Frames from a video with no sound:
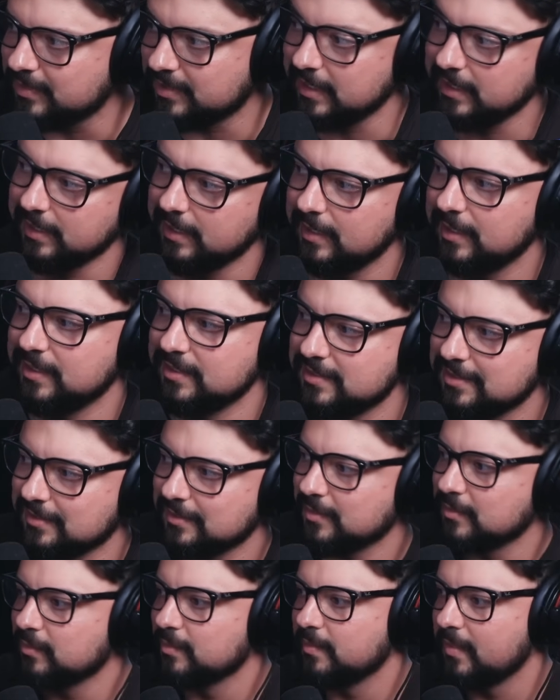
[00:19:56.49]
but then again, he's
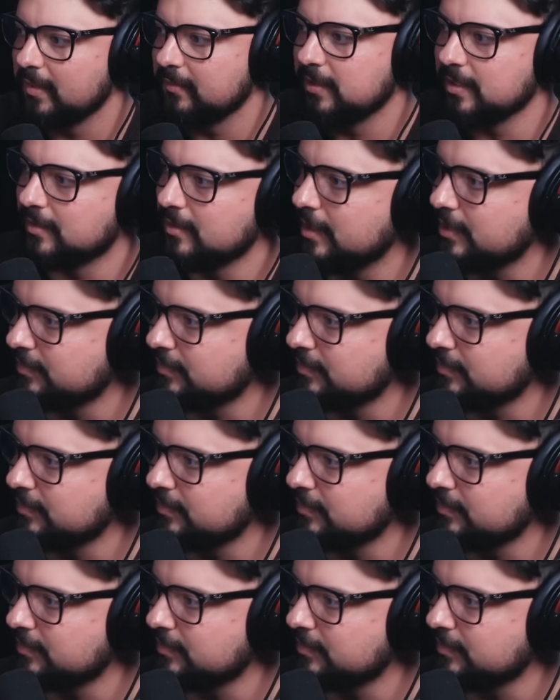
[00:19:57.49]
maybe across